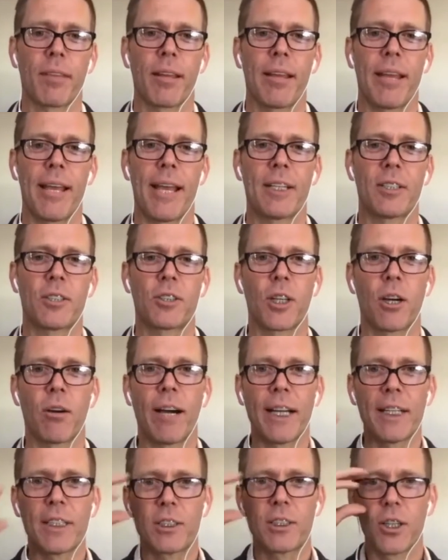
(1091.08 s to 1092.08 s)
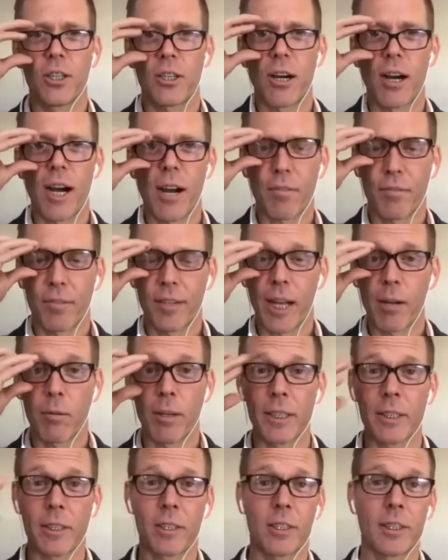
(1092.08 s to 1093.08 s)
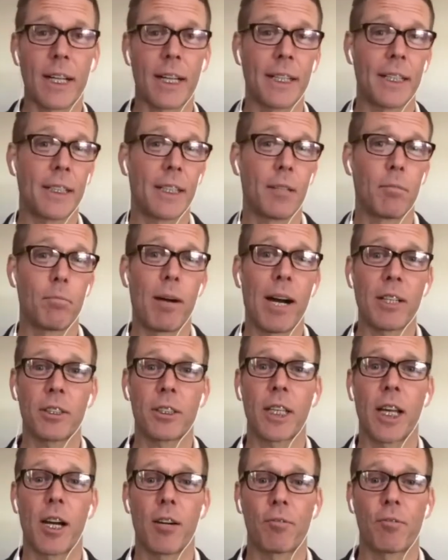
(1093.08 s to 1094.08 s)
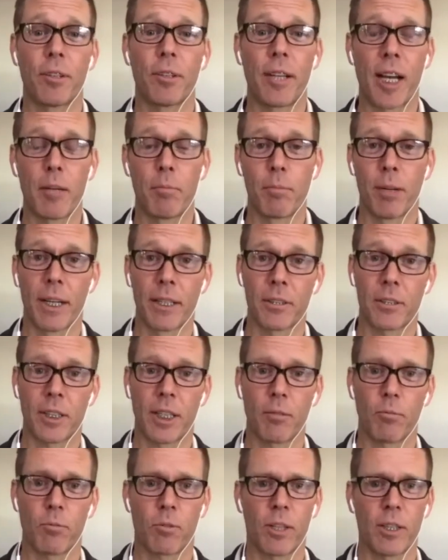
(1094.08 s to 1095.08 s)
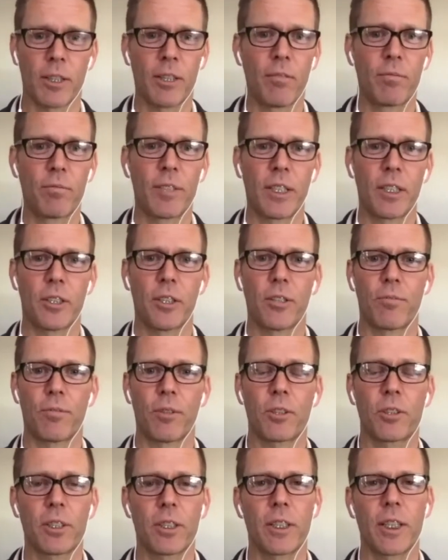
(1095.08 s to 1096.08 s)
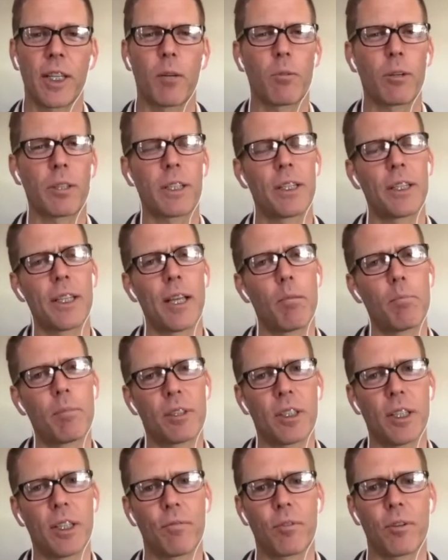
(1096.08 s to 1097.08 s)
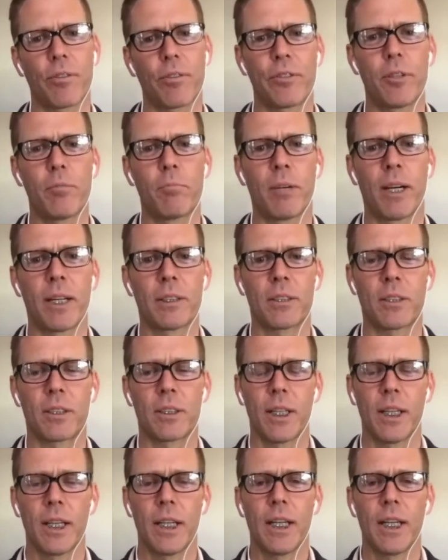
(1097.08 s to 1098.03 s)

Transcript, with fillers: And so I took off and I went and studied in Moscow for nine months. I lived at a university. I worked in the embassy for a few months.